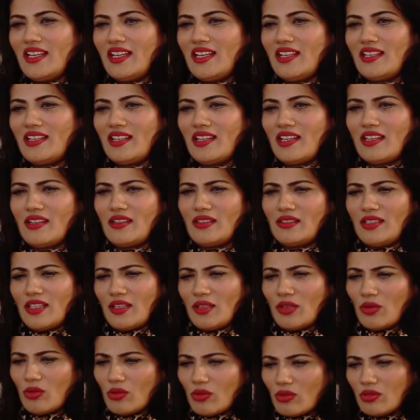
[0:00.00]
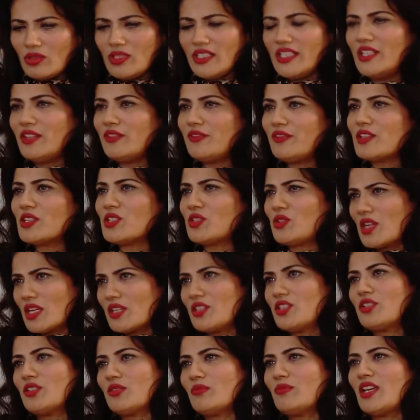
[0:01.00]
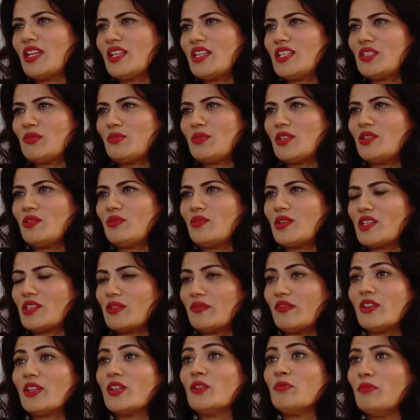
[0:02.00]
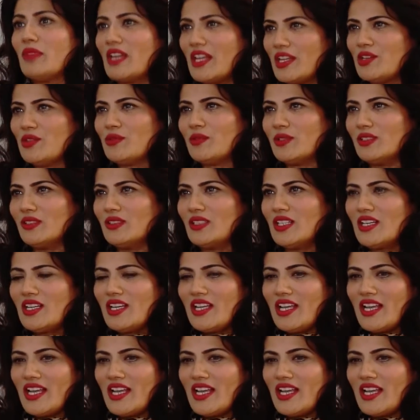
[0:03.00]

And the whole infrastructure management was very manual.